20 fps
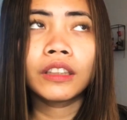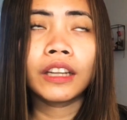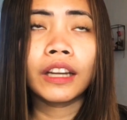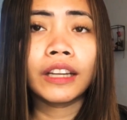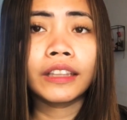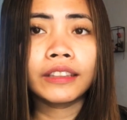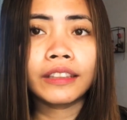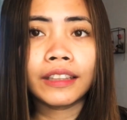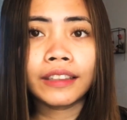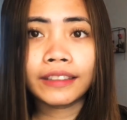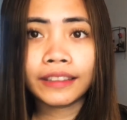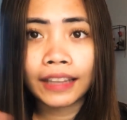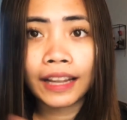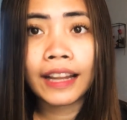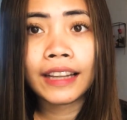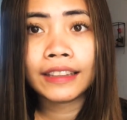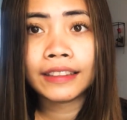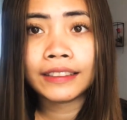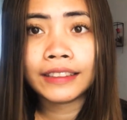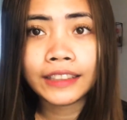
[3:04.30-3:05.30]

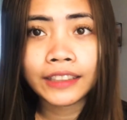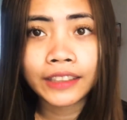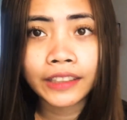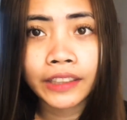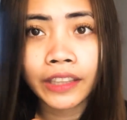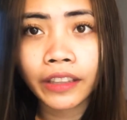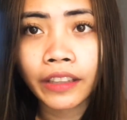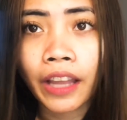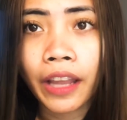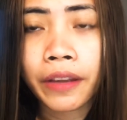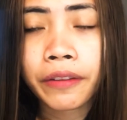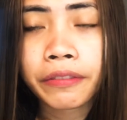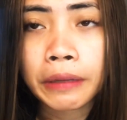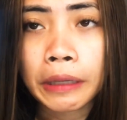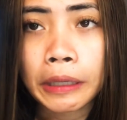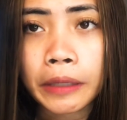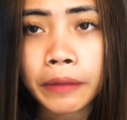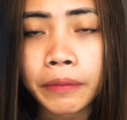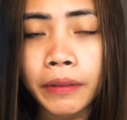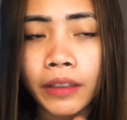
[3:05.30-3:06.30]
And this is the day
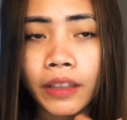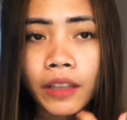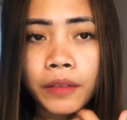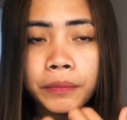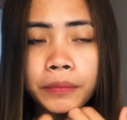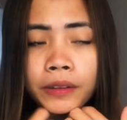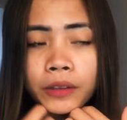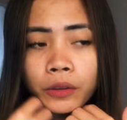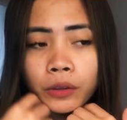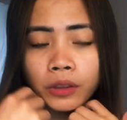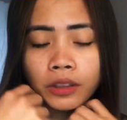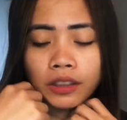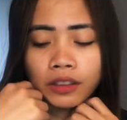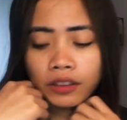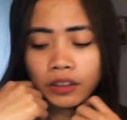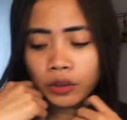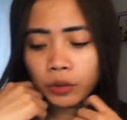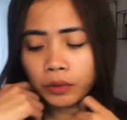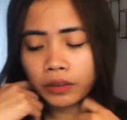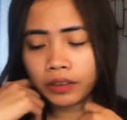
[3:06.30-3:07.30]
five that I've been using
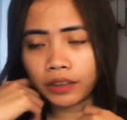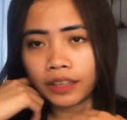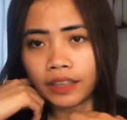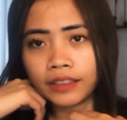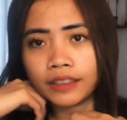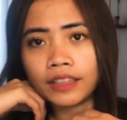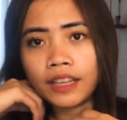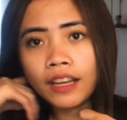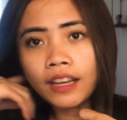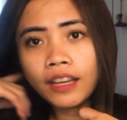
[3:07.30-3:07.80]
this one, guys,